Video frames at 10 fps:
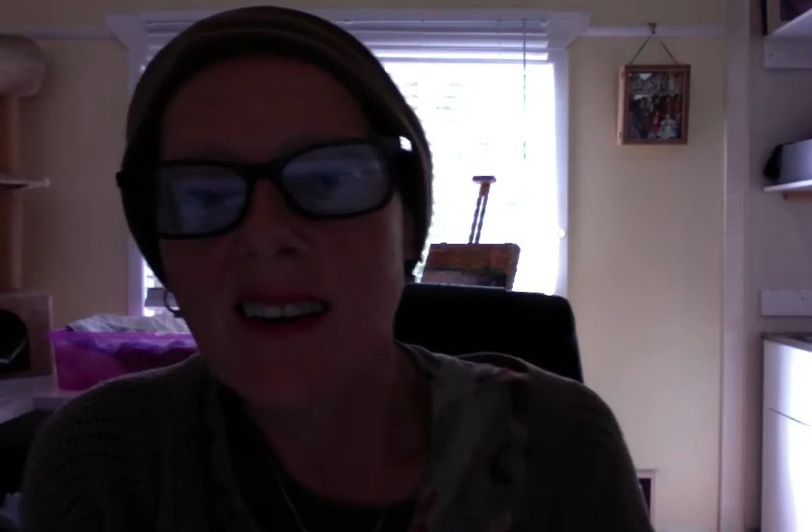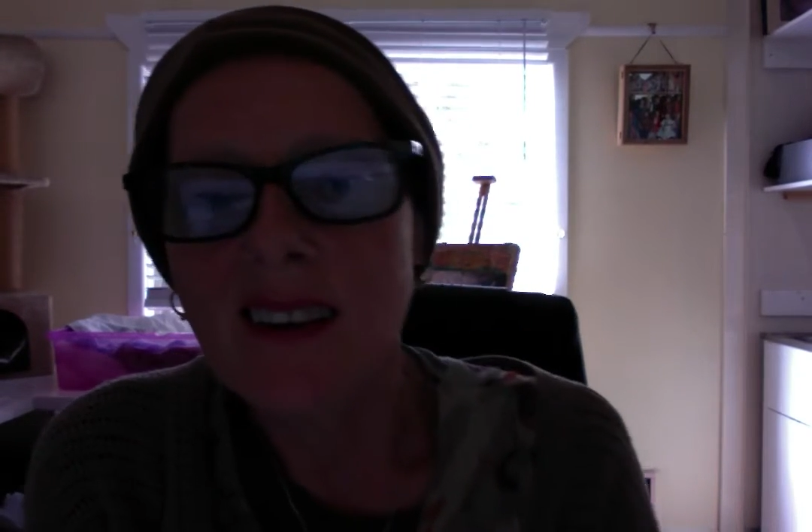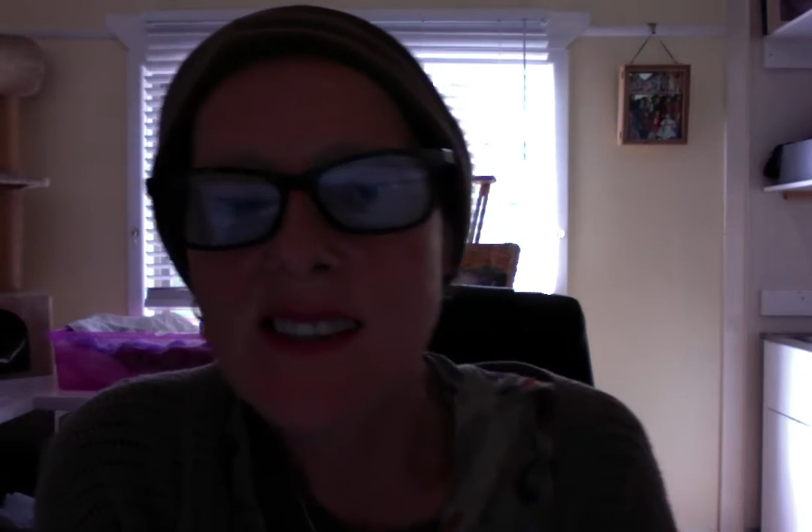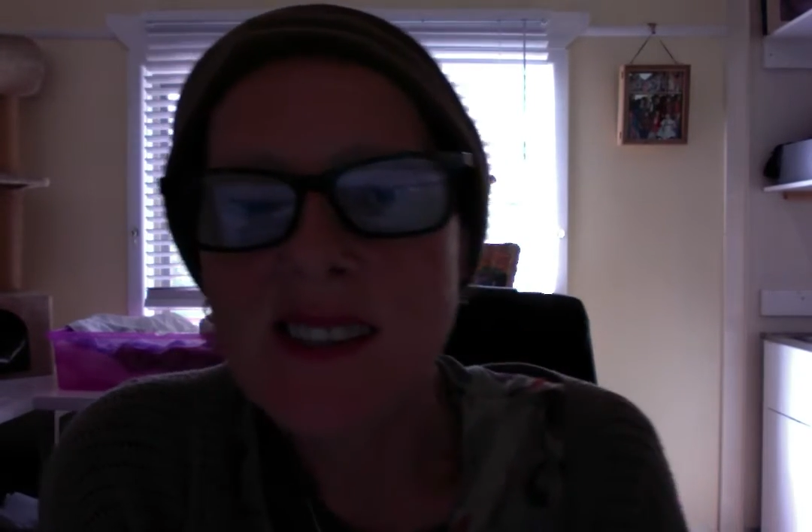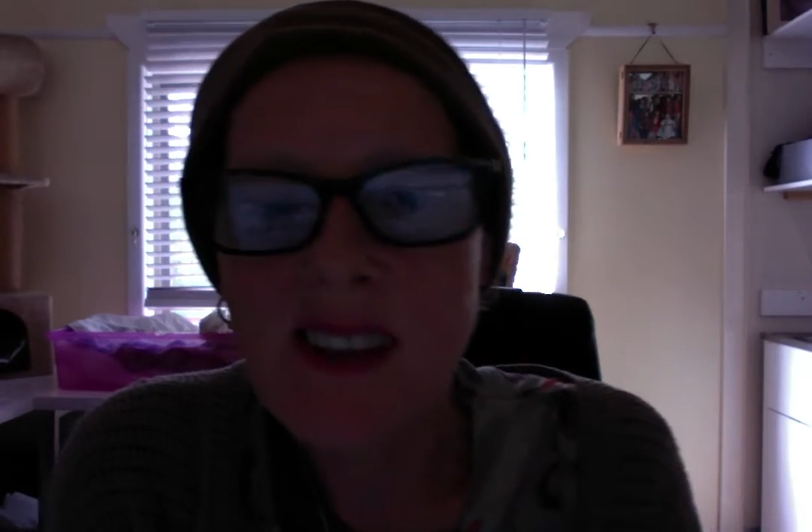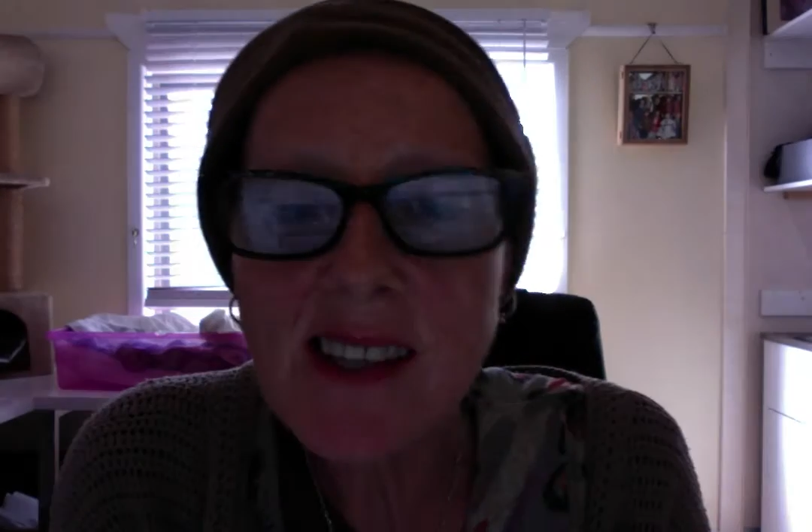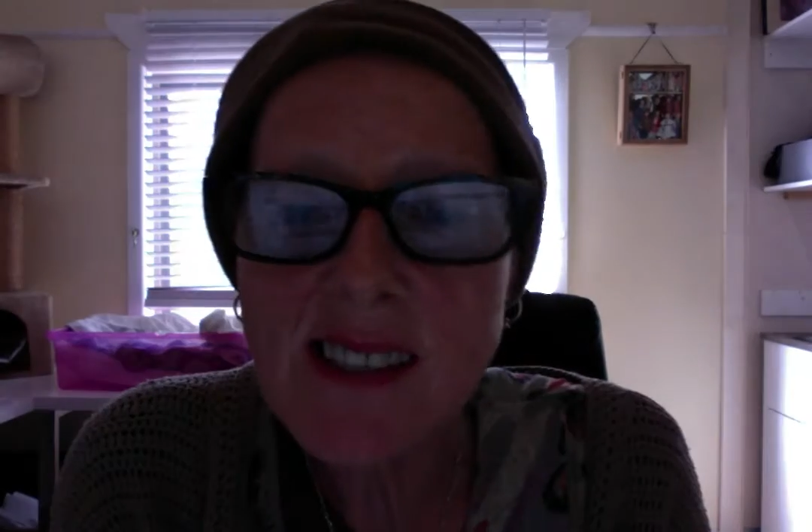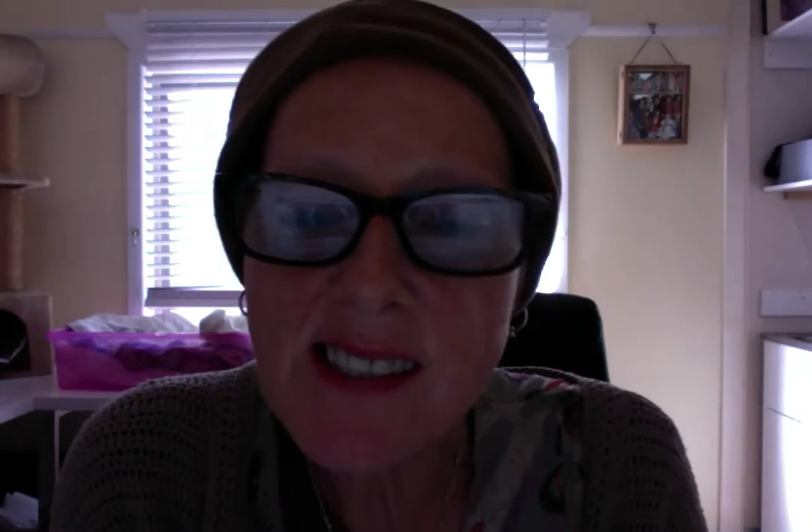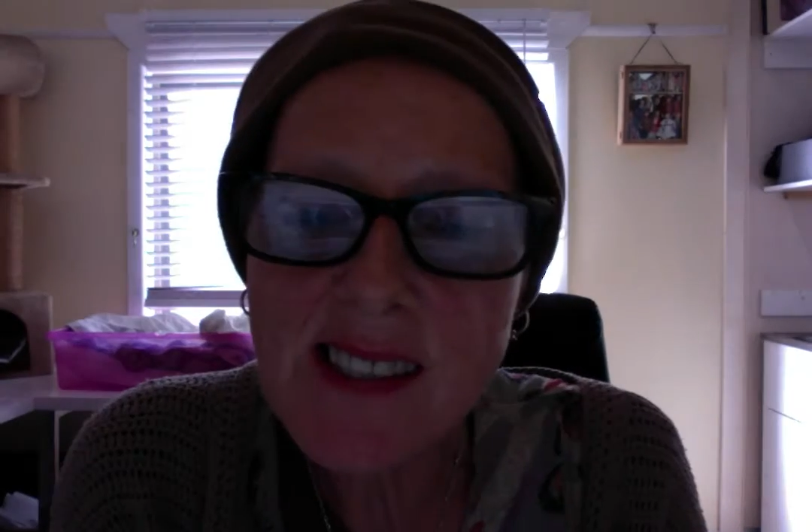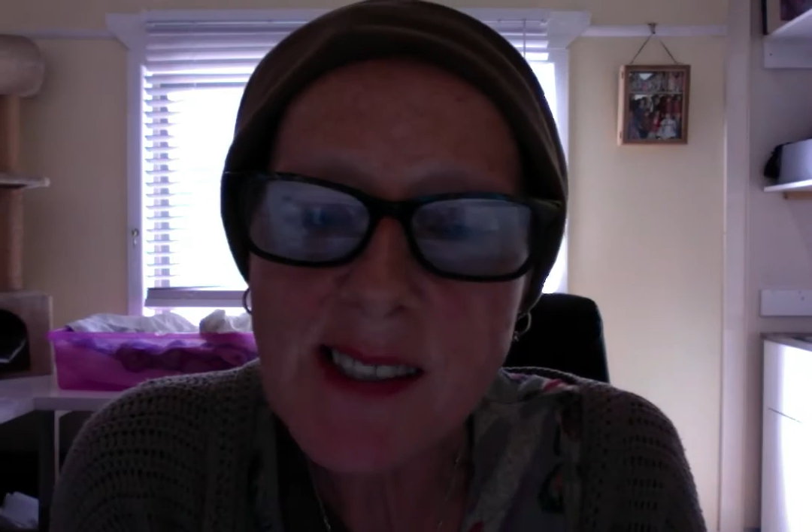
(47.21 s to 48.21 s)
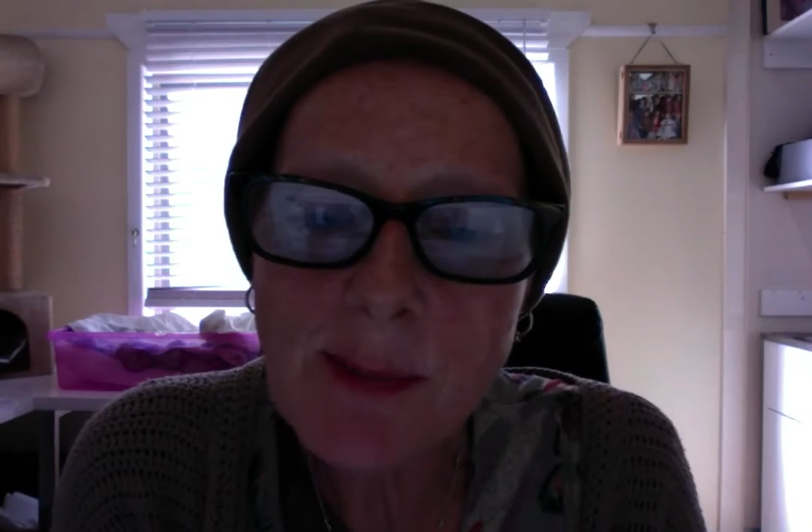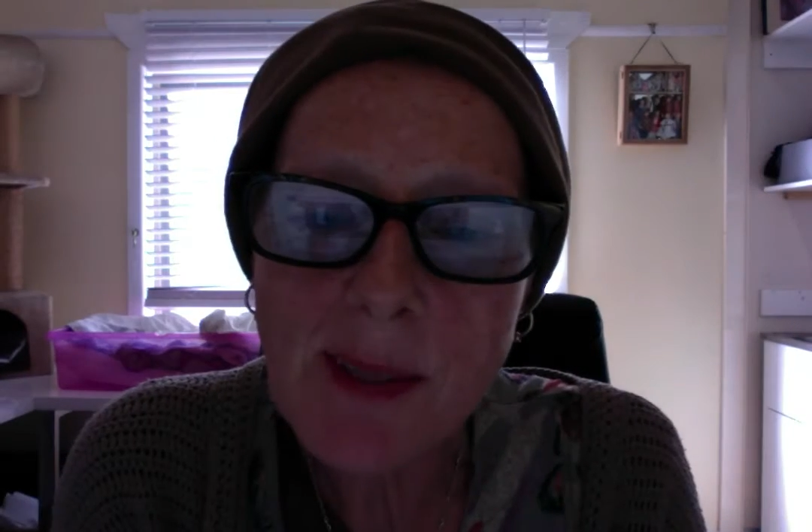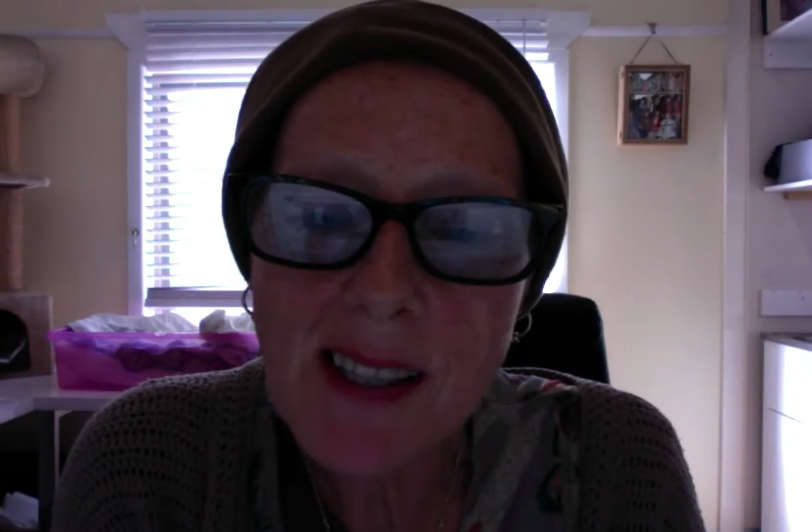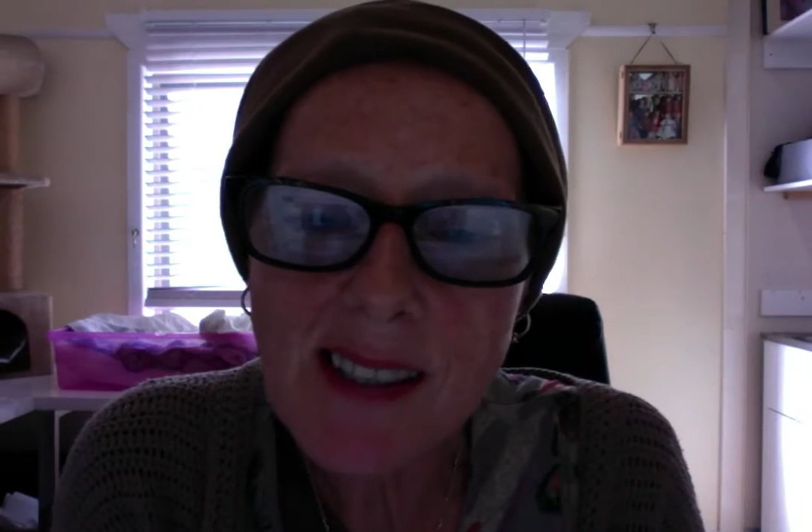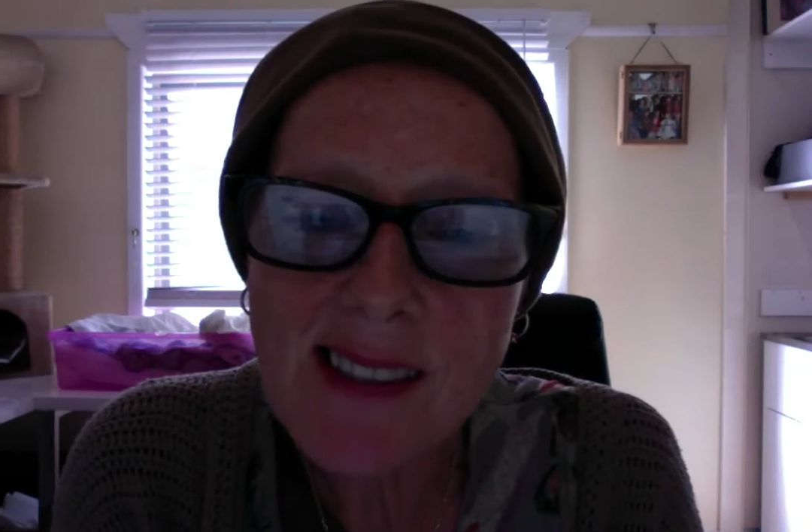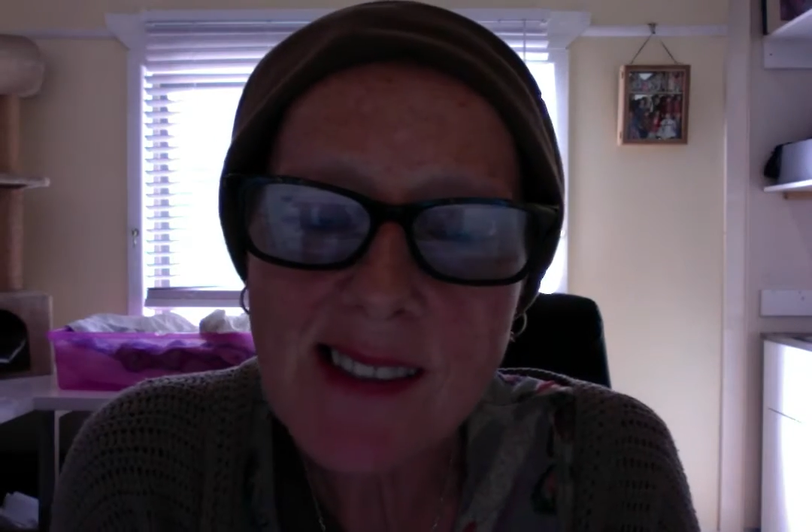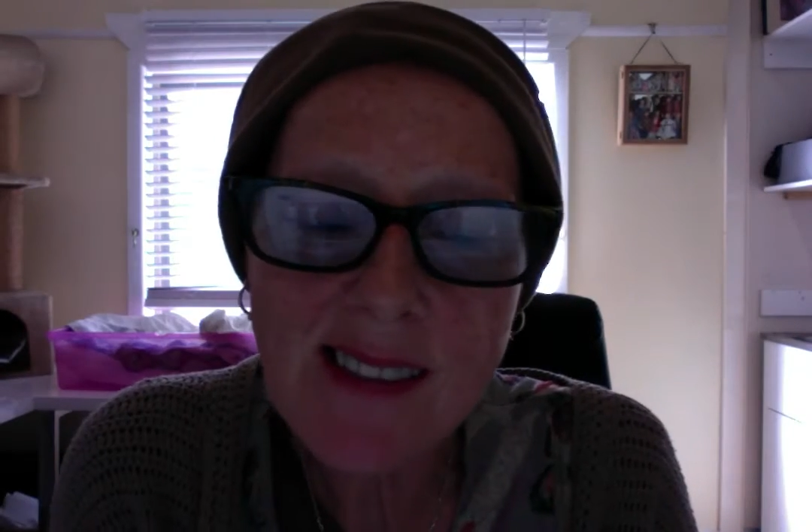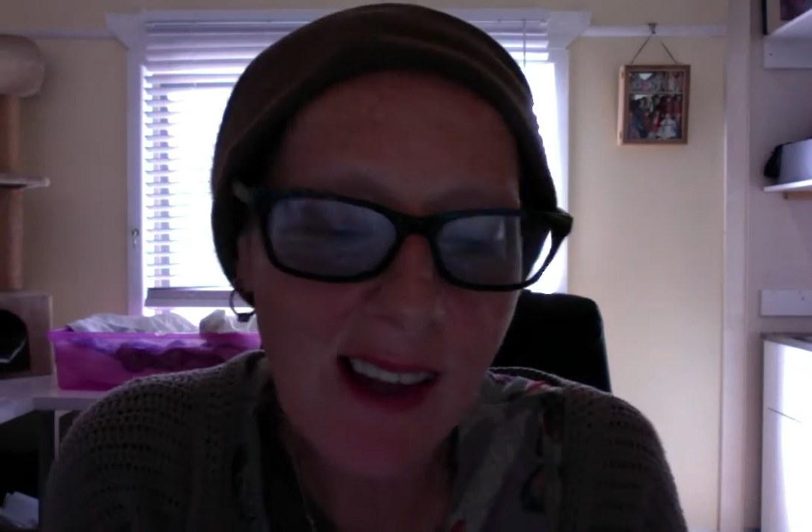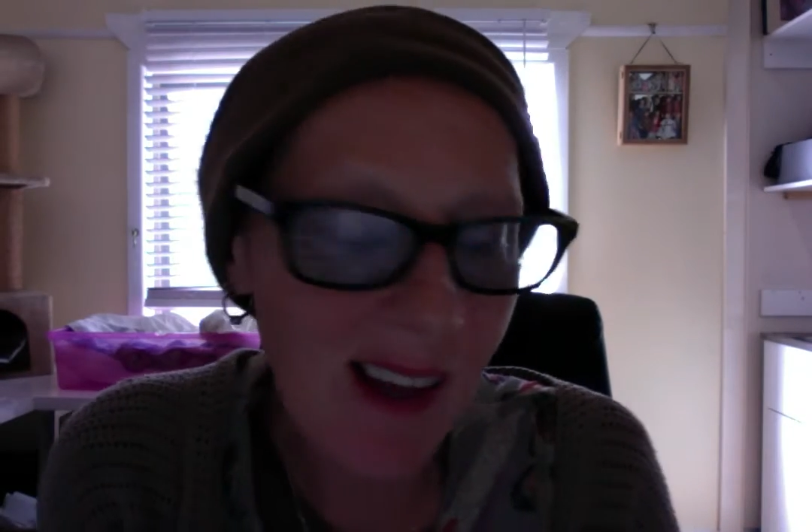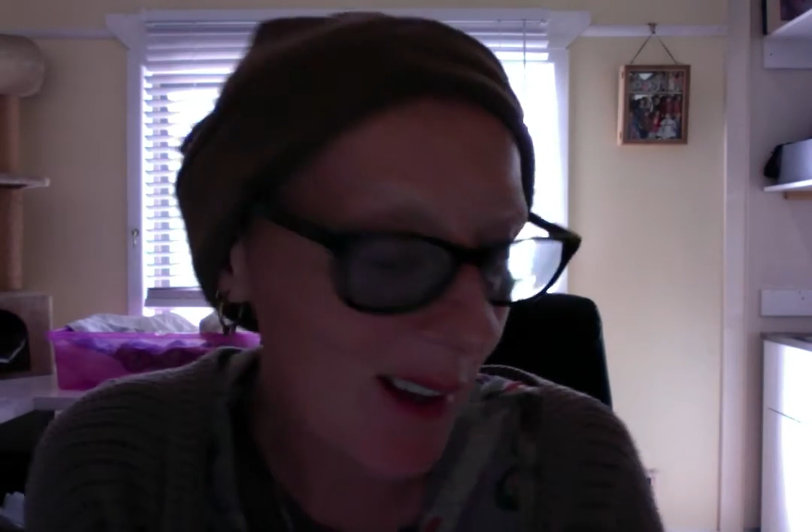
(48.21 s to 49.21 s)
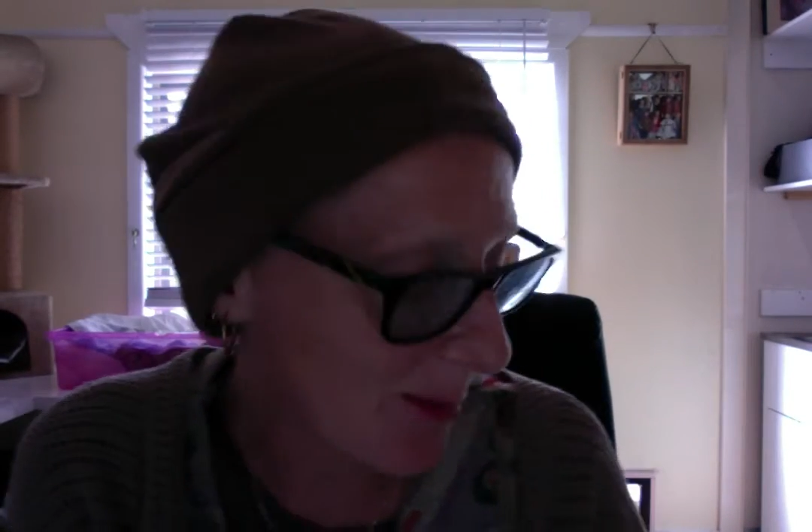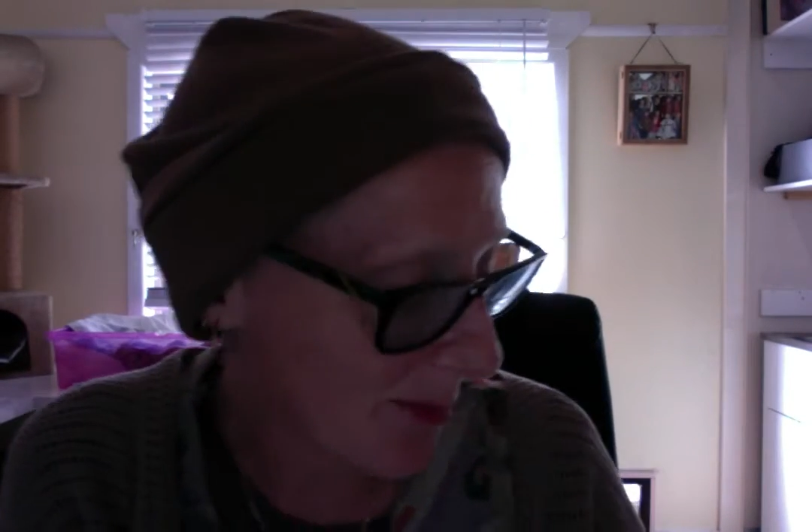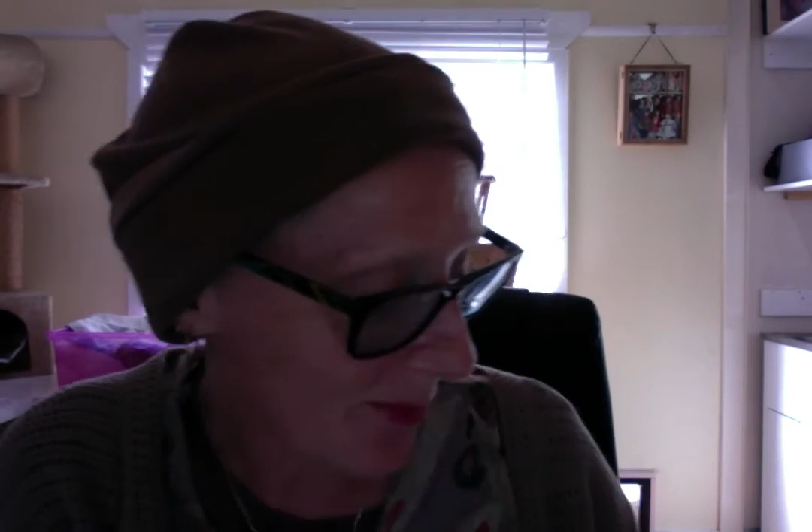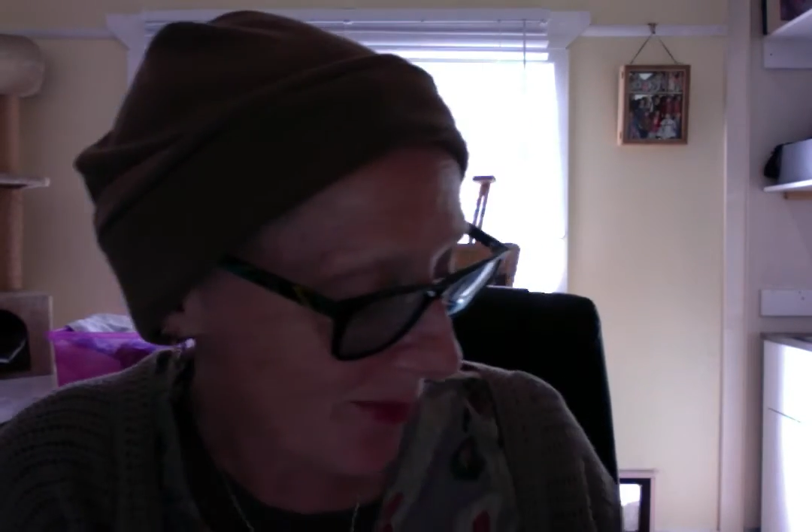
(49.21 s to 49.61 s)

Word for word: Ascites means that